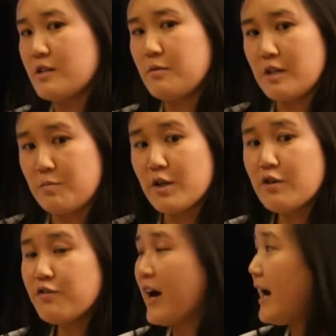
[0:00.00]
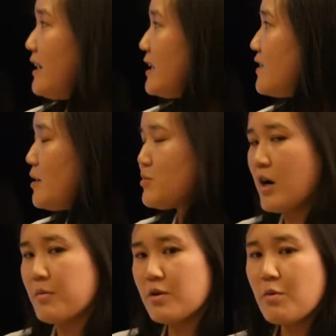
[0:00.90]
is, is pure fat in the
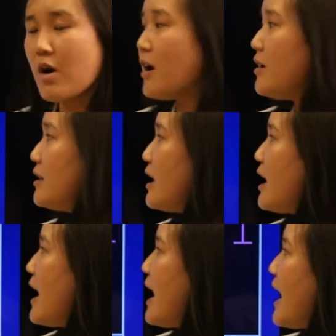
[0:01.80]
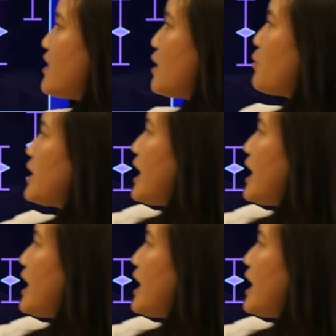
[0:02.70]
abdominal wall. And then